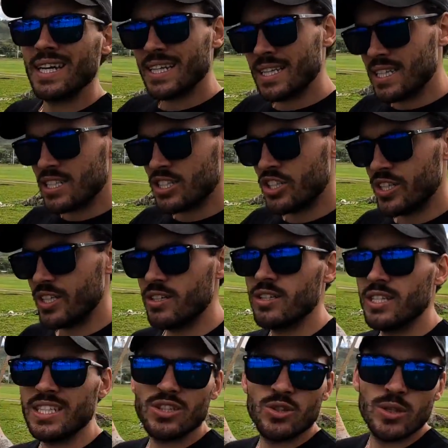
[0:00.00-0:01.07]
In this year,
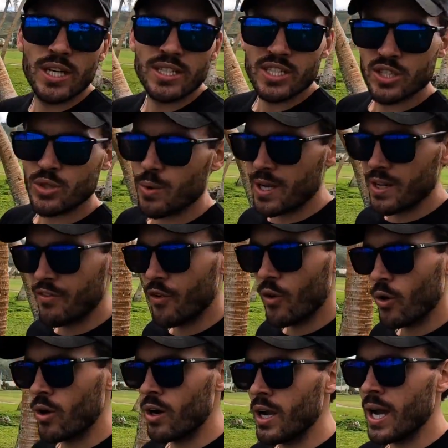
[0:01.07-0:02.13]
in
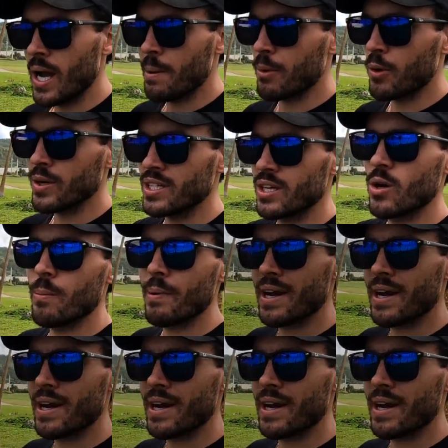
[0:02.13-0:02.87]
2024, I'm going to go